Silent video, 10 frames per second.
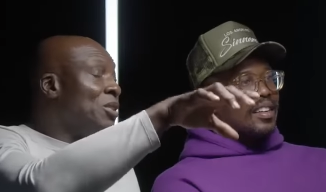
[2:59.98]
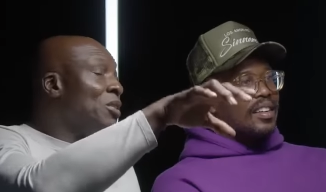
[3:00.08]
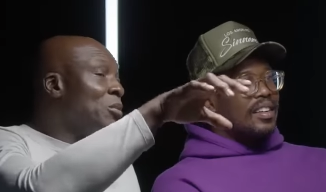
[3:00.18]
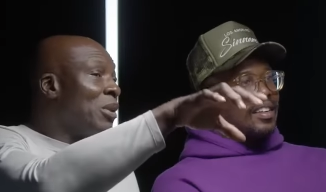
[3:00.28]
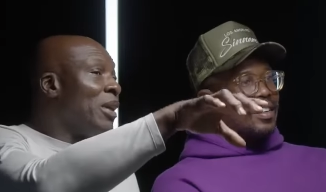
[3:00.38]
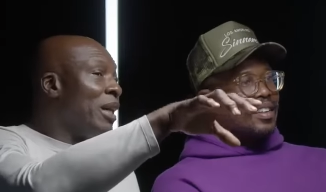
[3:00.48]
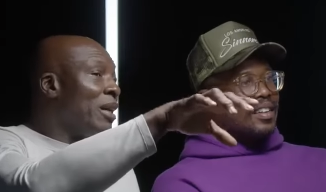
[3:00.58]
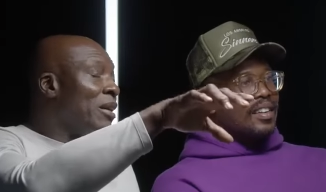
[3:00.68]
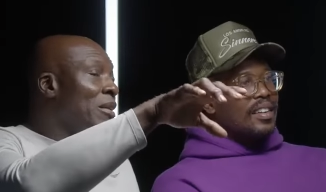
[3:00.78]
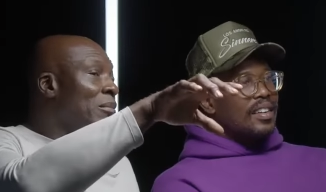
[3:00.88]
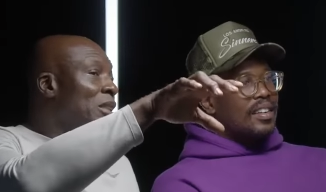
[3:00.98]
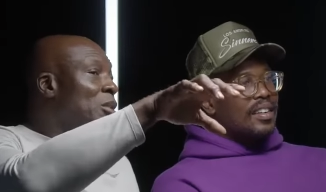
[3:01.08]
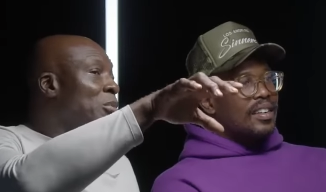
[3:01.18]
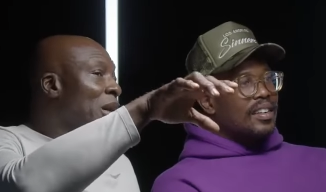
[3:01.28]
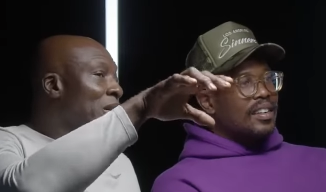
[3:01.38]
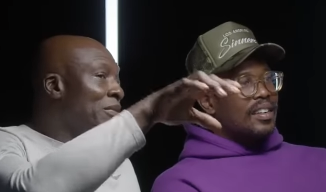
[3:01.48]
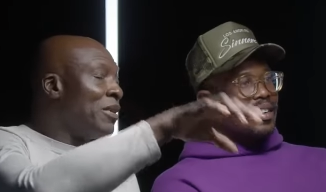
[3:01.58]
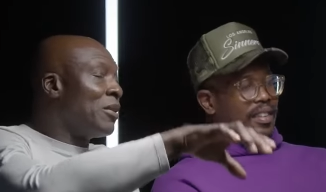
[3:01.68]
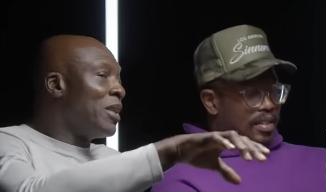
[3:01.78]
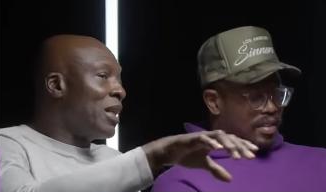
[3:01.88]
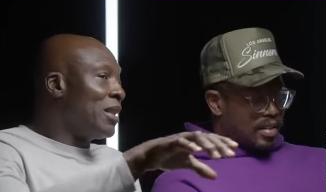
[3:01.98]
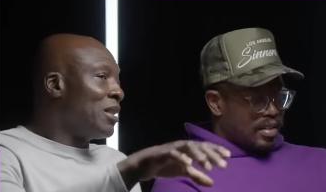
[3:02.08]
Speaker 1: knew the play based upon the film that I had